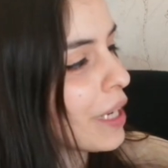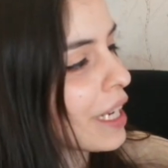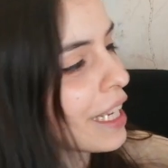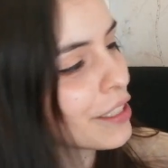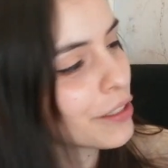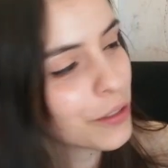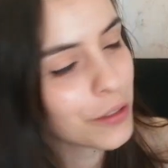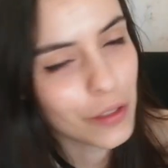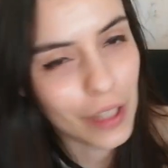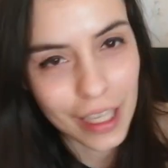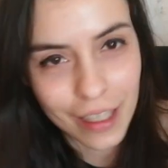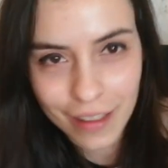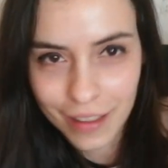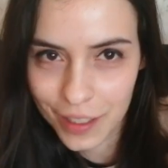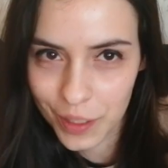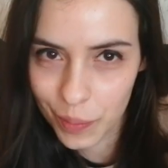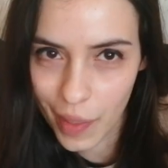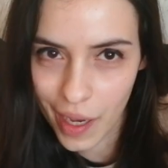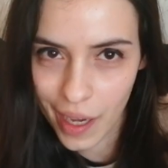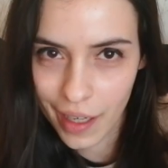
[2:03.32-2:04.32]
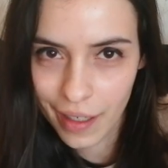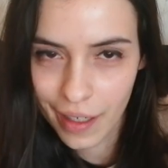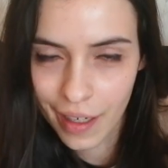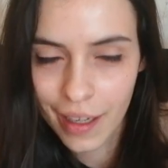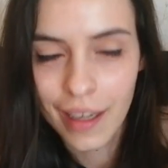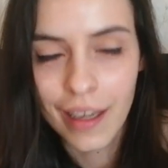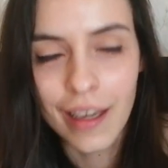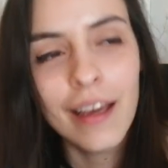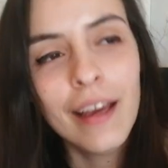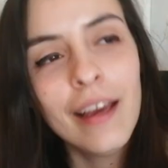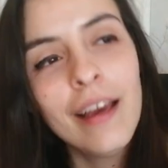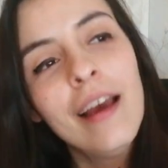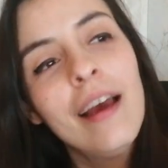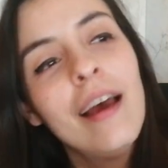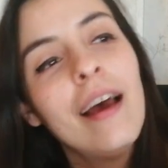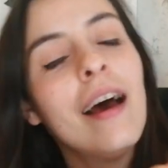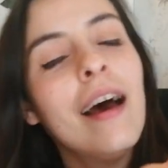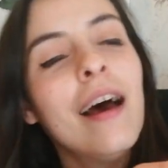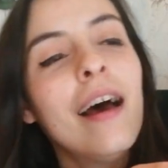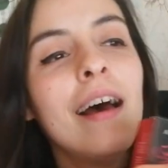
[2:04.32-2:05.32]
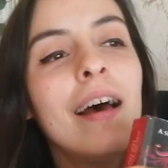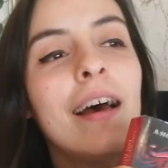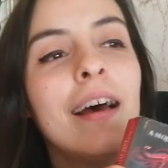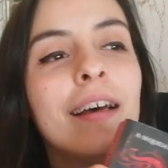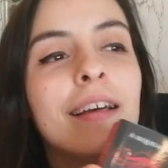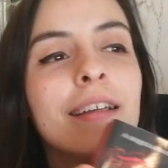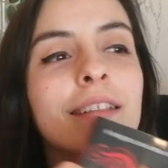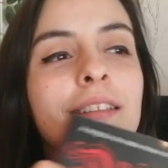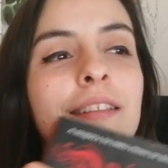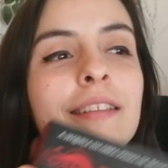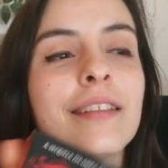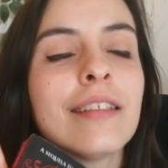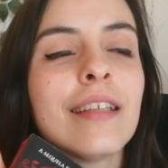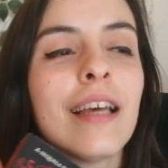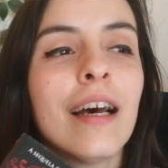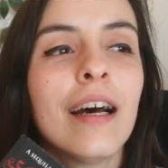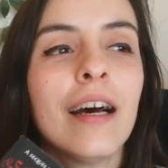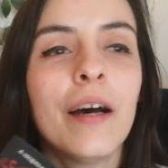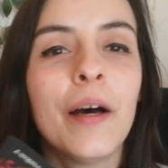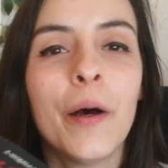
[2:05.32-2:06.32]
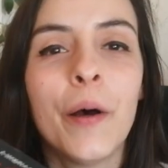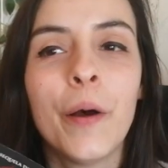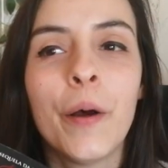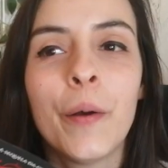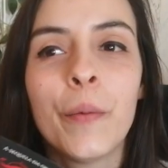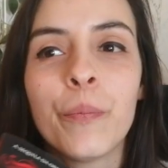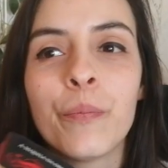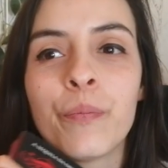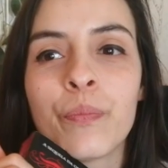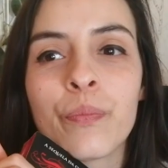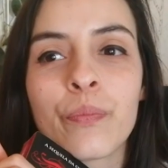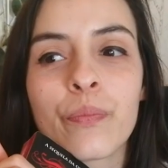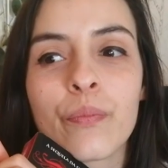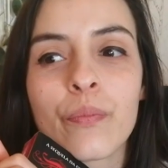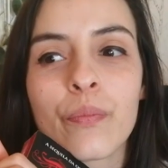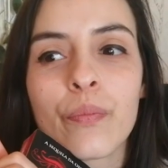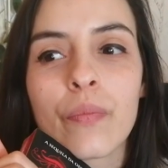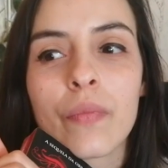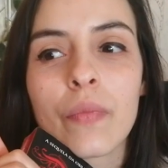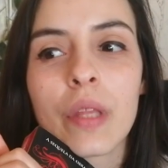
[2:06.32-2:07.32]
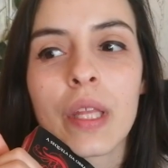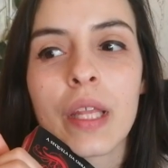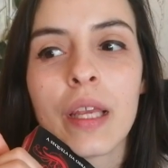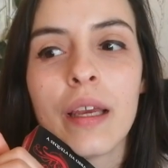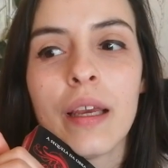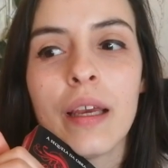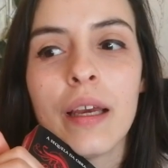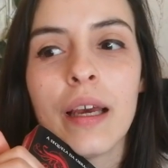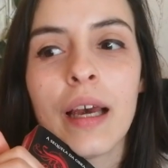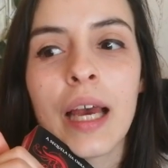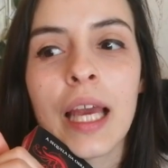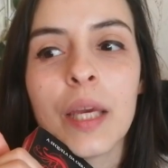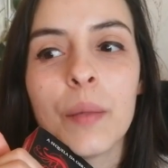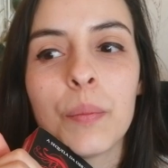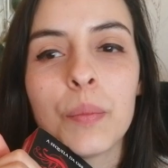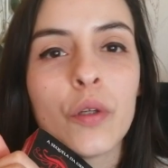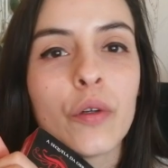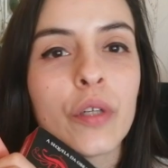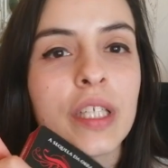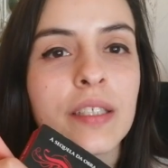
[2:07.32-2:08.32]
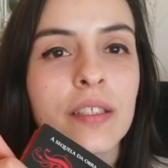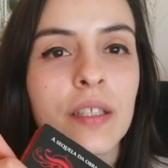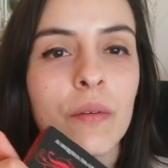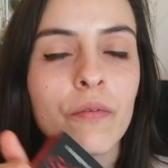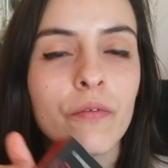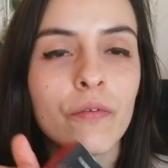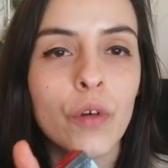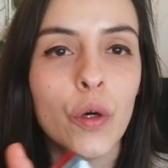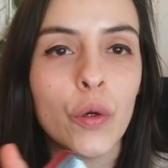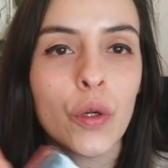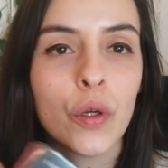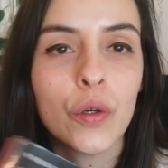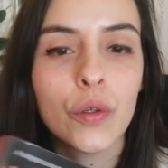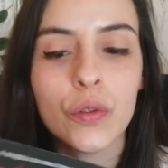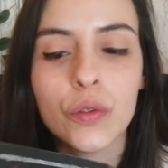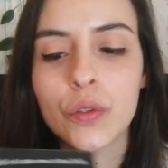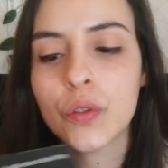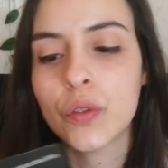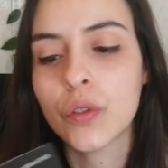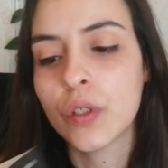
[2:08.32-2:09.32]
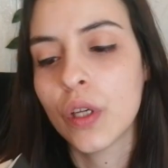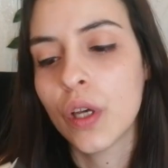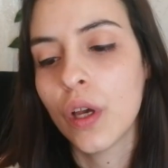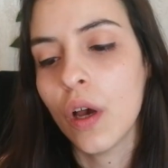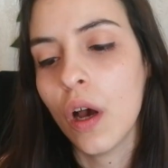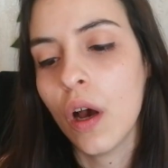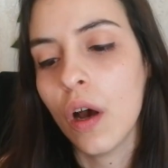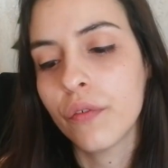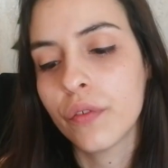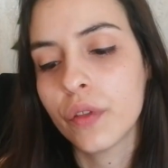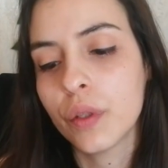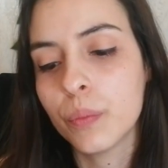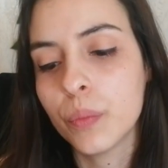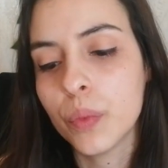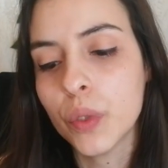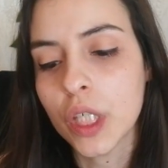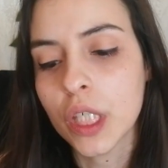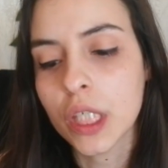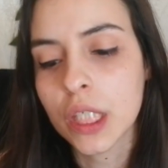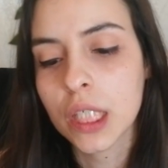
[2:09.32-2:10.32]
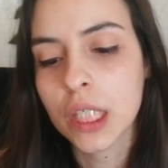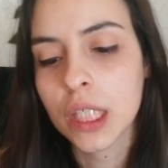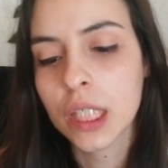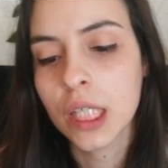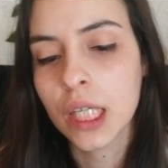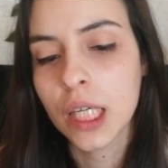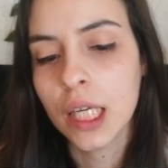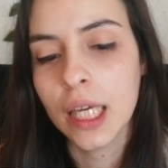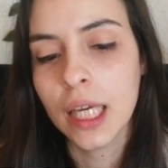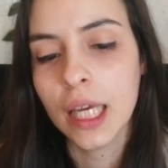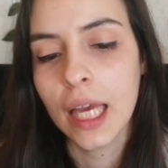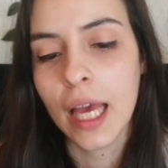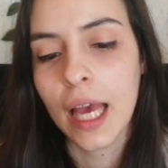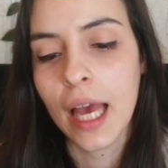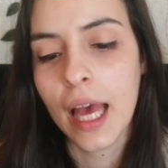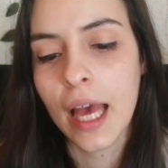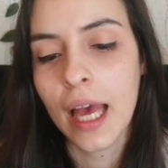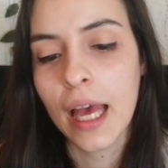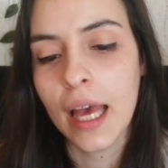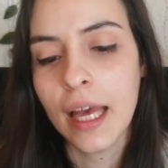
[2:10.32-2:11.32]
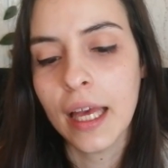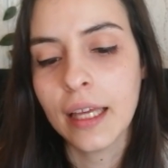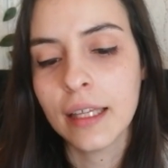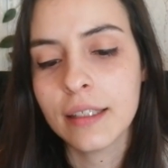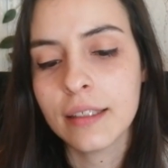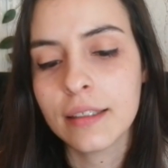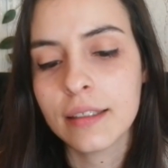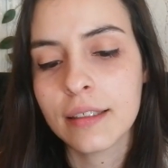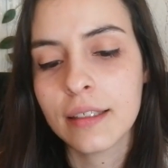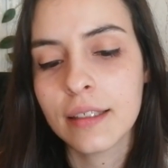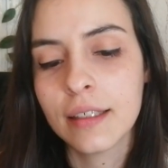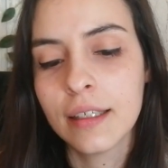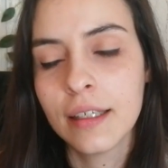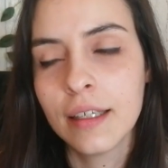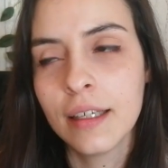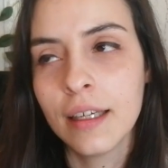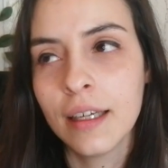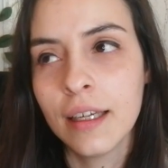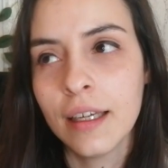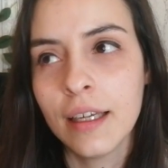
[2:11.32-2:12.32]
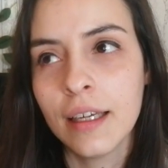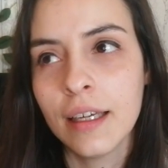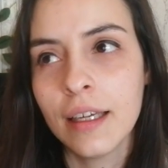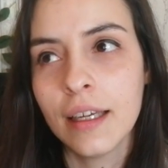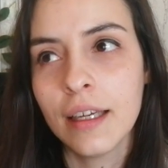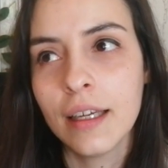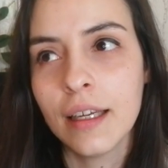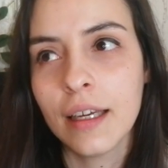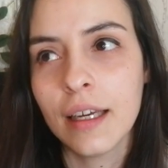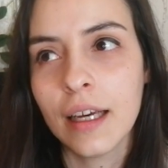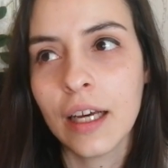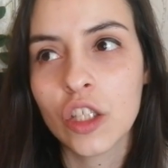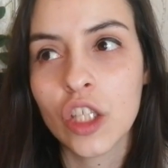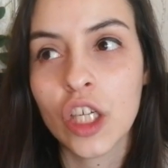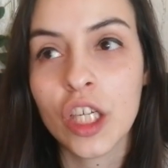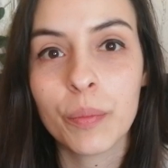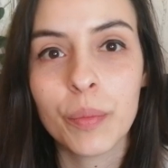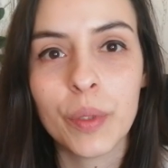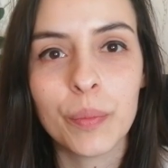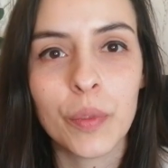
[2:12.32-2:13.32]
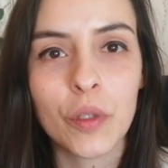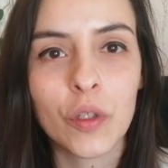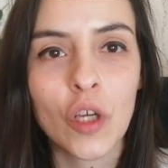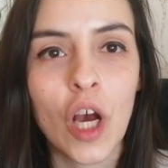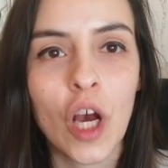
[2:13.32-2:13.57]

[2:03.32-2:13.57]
but I do like the spine. And I uploaded some photos of the book, and a lot of people